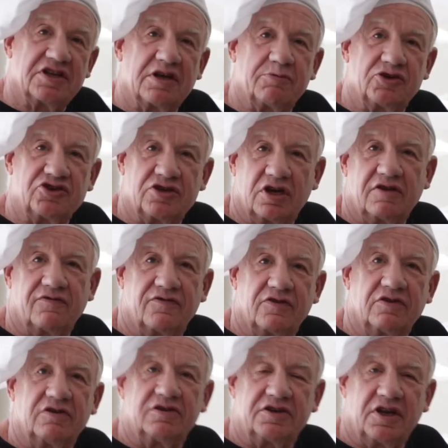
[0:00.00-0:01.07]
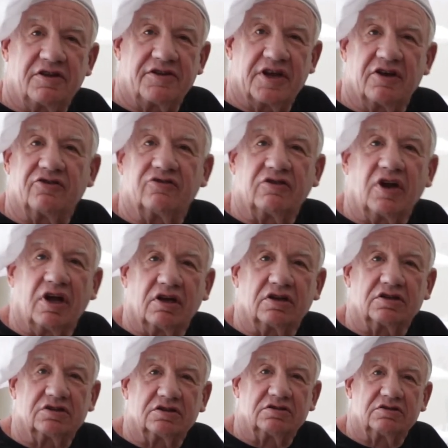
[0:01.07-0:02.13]
them a check for
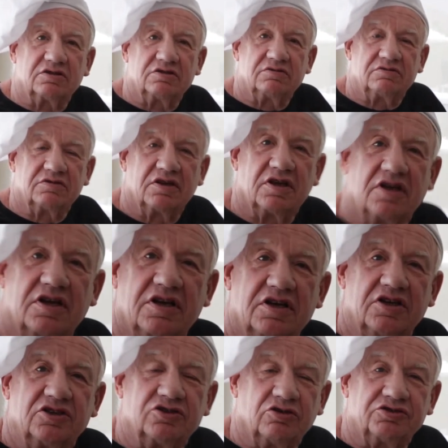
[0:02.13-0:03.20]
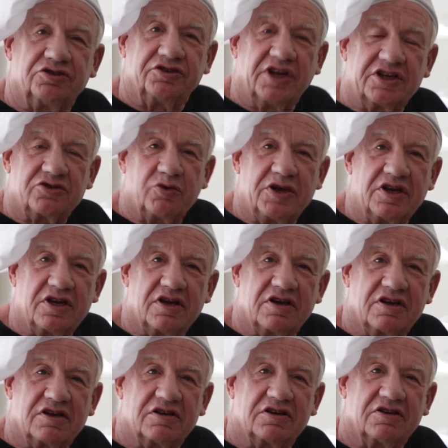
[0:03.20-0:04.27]
$10,000. So till next week,
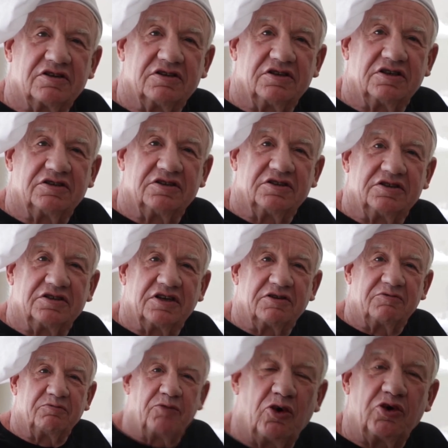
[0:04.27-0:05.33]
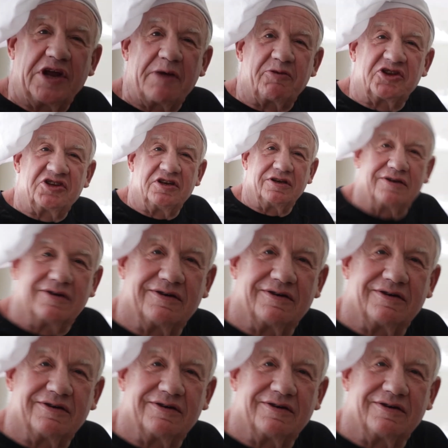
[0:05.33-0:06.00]
bon appetit.